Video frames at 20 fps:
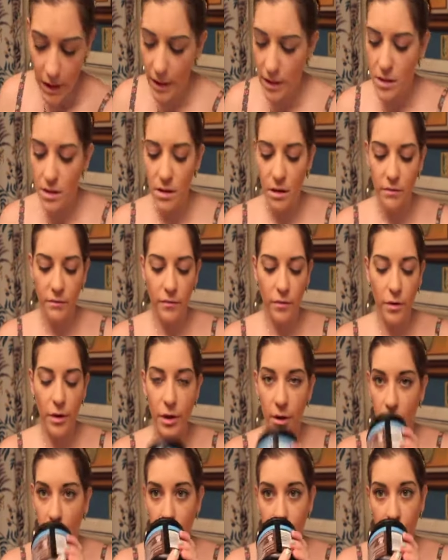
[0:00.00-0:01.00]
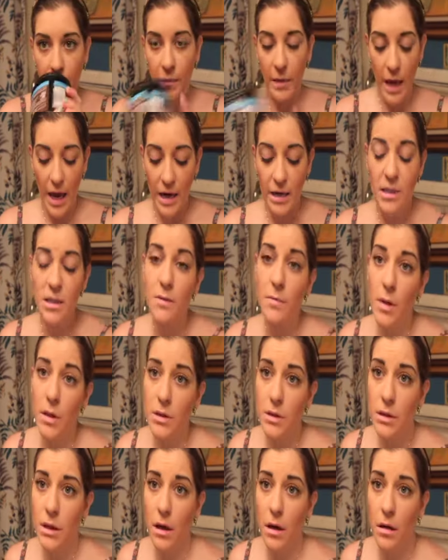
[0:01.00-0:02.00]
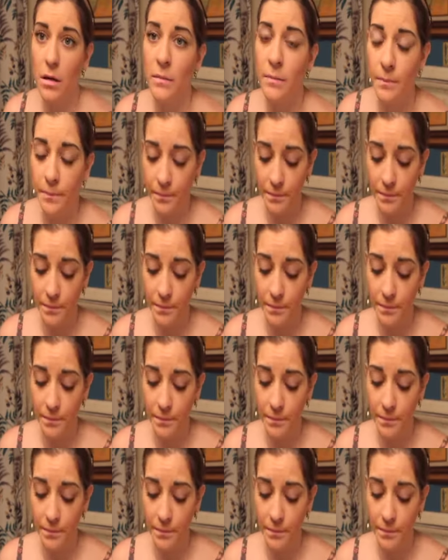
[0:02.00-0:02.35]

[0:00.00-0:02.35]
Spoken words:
It's good for you, and it smells good.